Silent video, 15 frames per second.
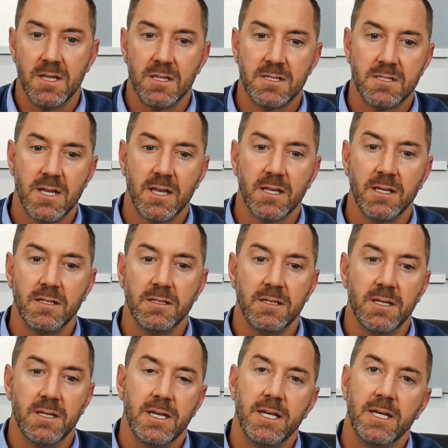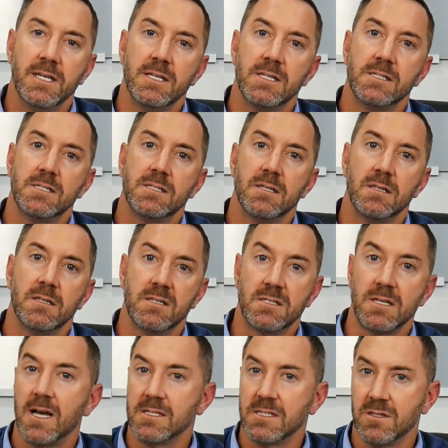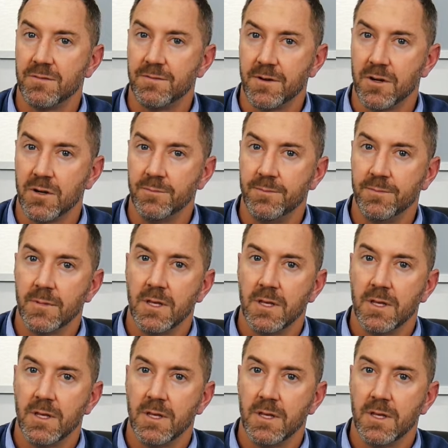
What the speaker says: The second is the size of the firm.